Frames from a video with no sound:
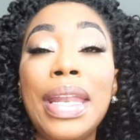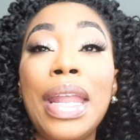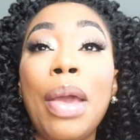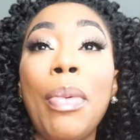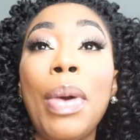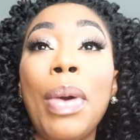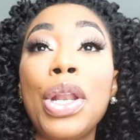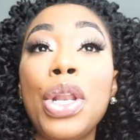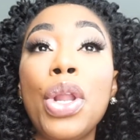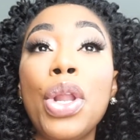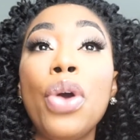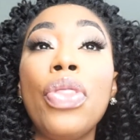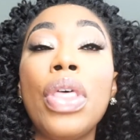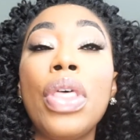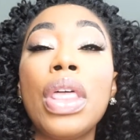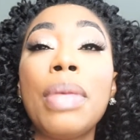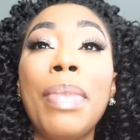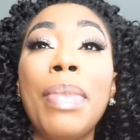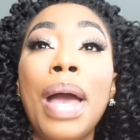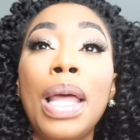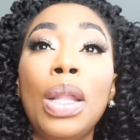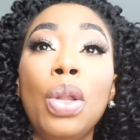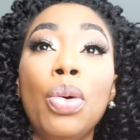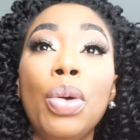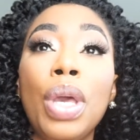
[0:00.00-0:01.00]
Now I know that
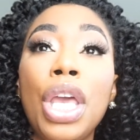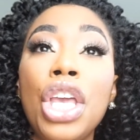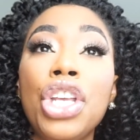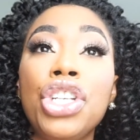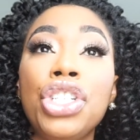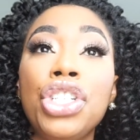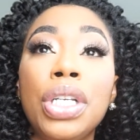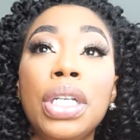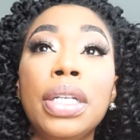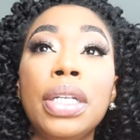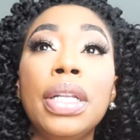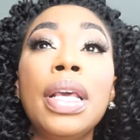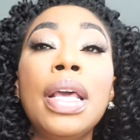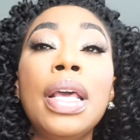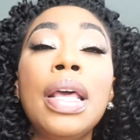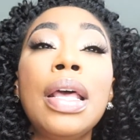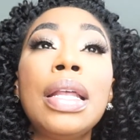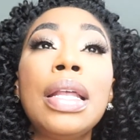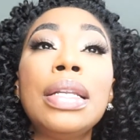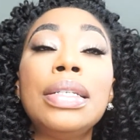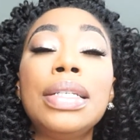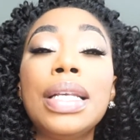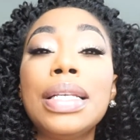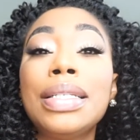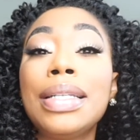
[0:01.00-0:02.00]
my location
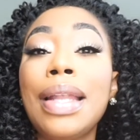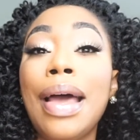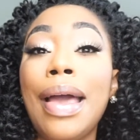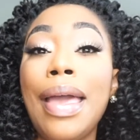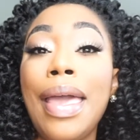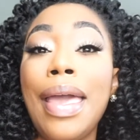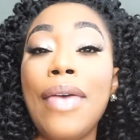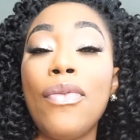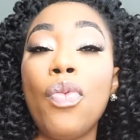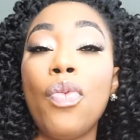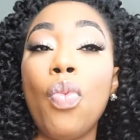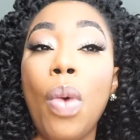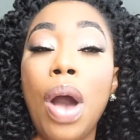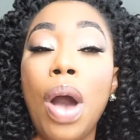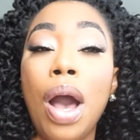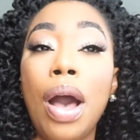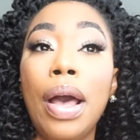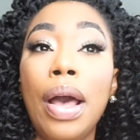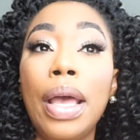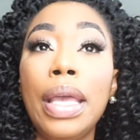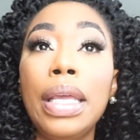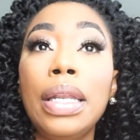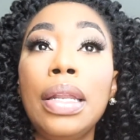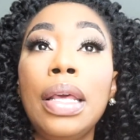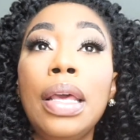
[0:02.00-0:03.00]
does not have
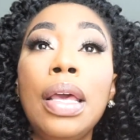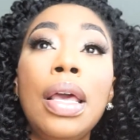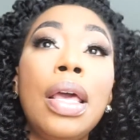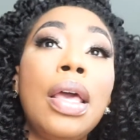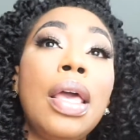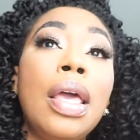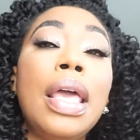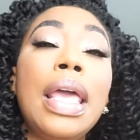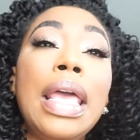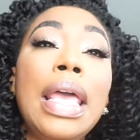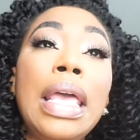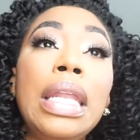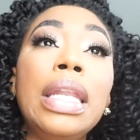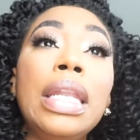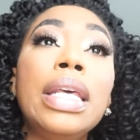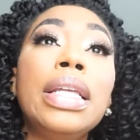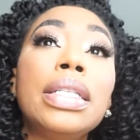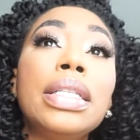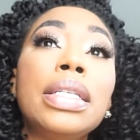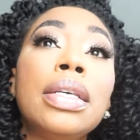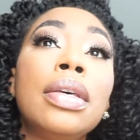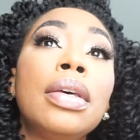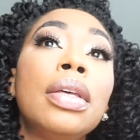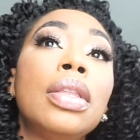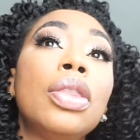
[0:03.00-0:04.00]
wine in
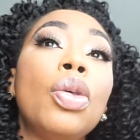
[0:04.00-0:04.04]
it,